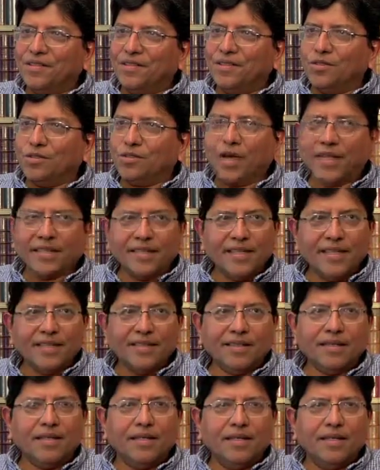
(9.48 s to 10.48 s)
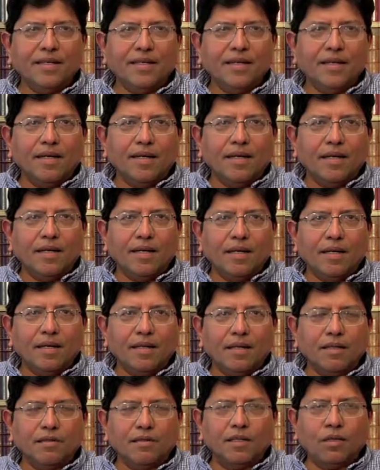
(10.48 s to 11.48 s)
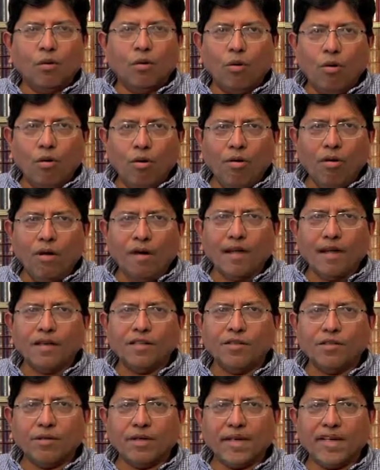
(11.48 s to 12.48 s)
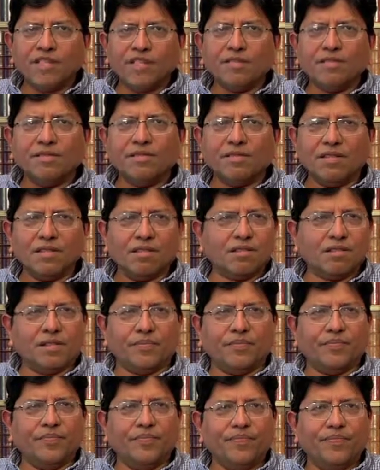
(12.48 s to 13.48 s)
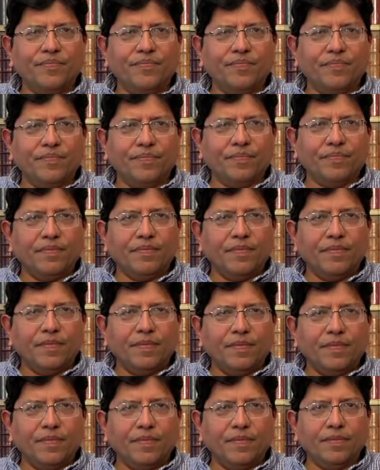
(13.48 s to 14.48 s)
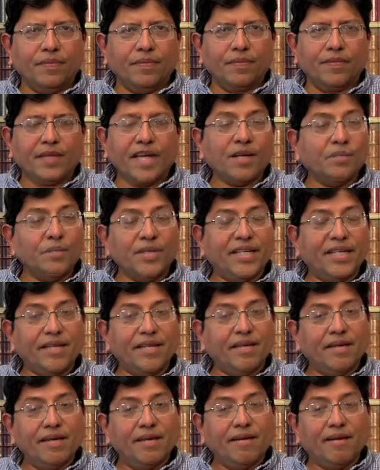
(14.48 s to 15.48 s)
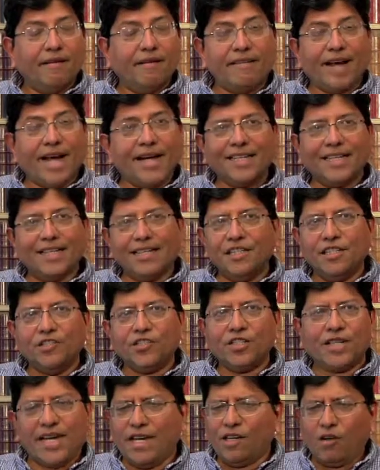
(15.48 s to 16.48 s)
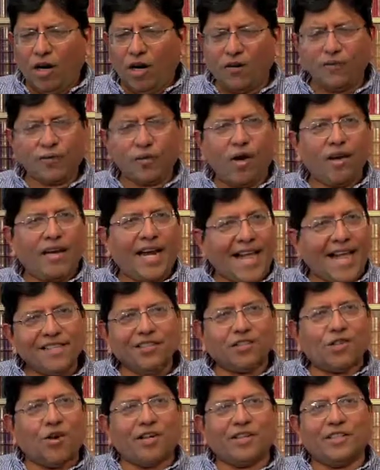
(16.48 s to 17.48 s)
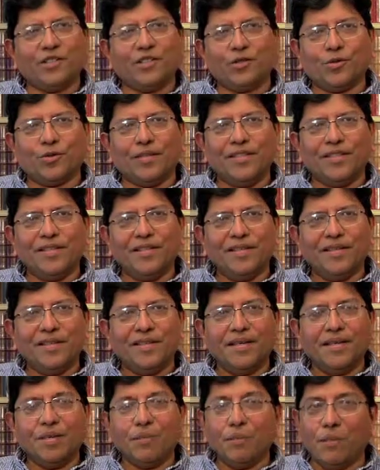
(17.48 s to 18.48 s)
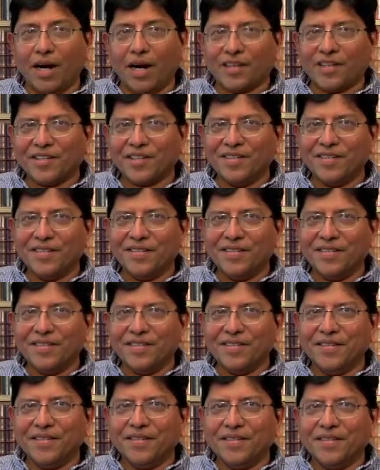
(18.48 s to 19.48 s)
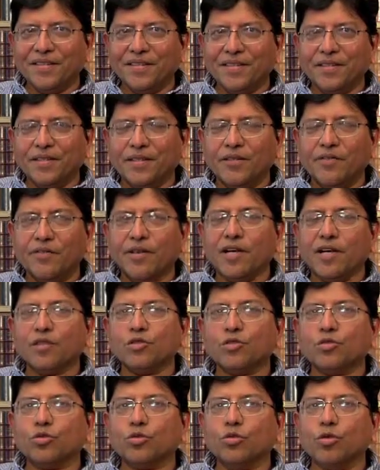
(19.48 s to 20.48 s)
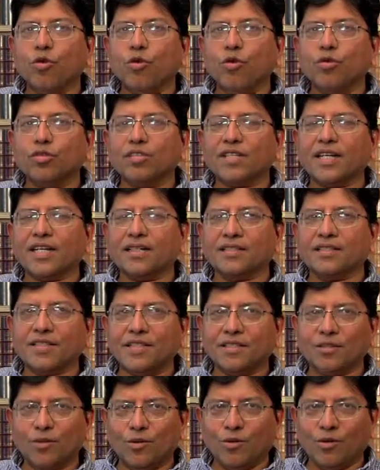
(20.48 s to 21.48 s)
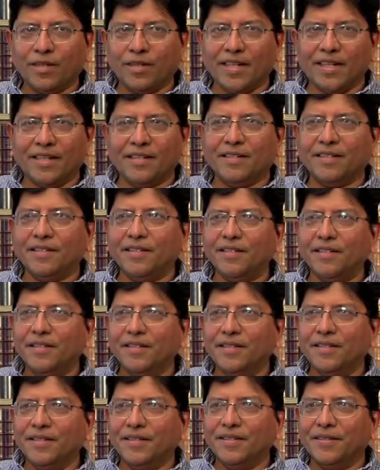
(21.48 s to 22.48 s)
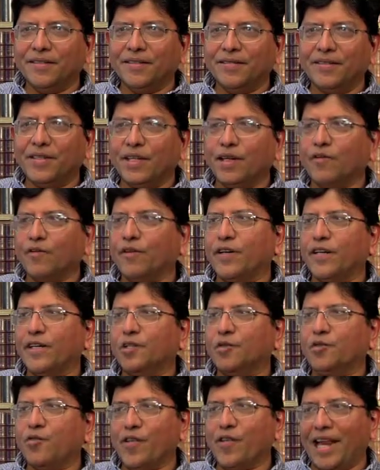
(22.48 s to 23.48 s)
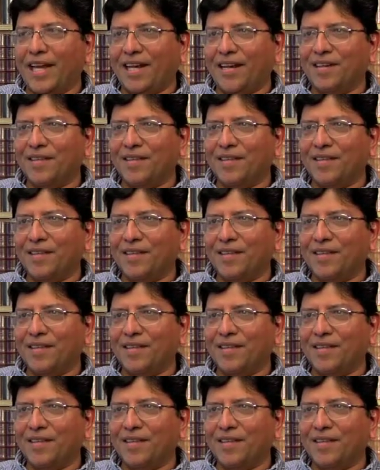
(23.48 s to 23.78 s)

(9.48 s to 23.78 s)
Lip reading: So I think the whole education system can be radically changed. A lot of thought has gone into it, but we are so success oriented, we are afraid to fail.